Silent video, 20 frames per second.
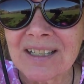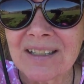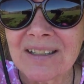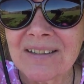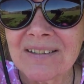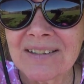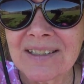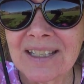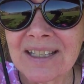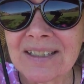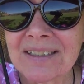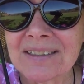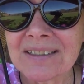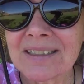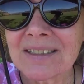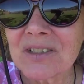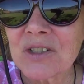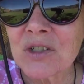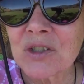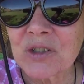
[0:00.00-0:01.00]
then
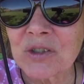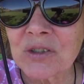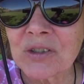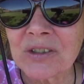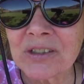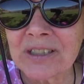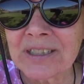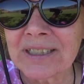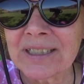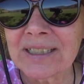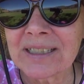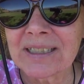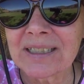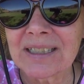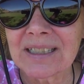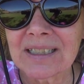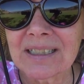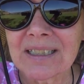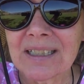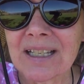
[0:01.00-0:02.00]
surely
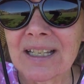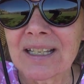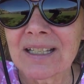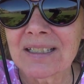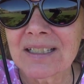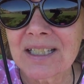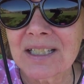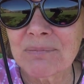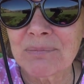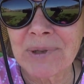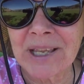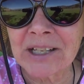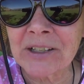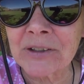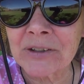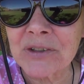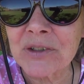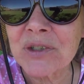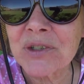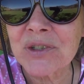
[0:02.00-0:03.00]
it's
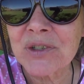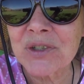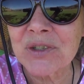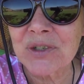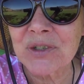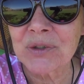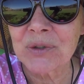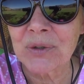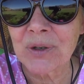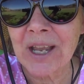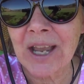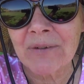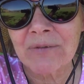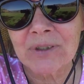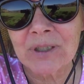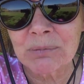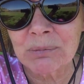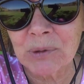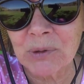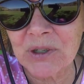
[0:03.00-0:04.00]
better to have
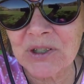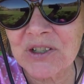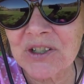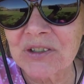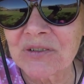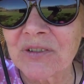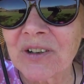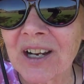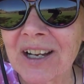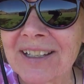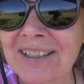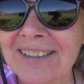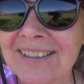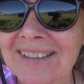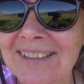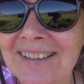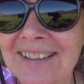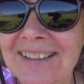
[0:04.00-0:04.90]
an abortion, right?